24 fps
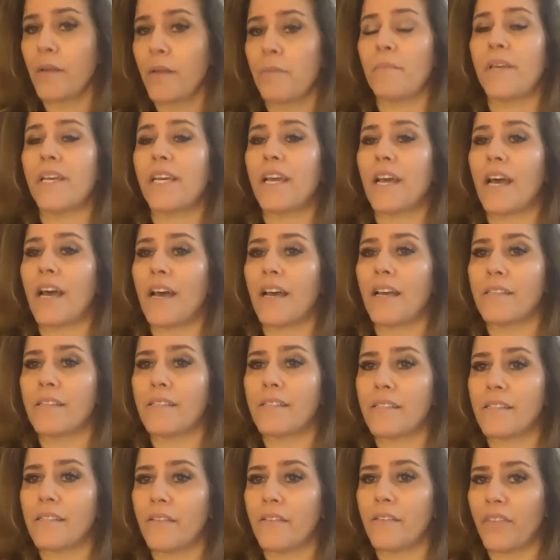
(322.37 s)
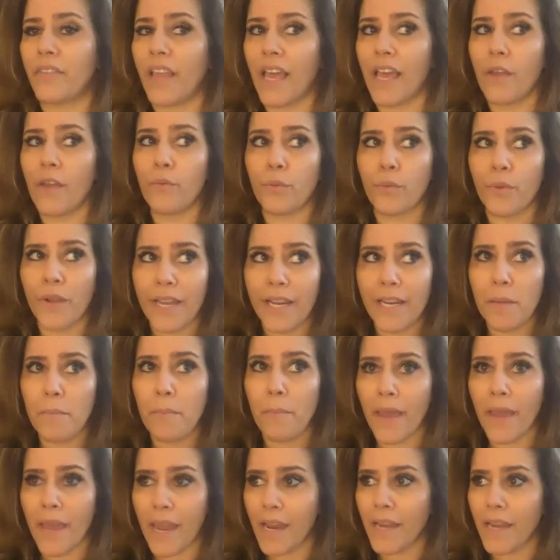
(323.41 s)
because they really
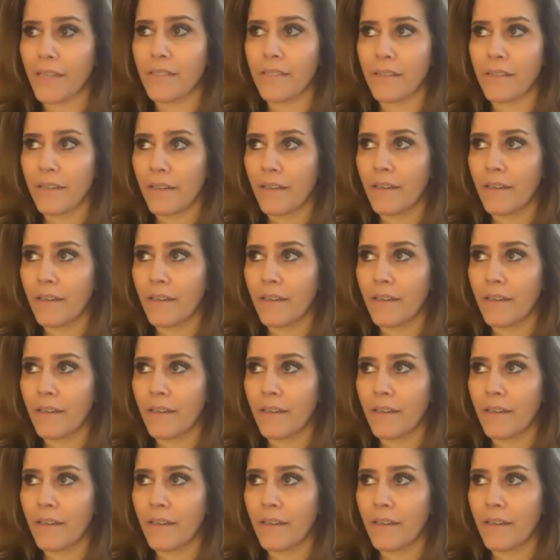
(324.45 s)
made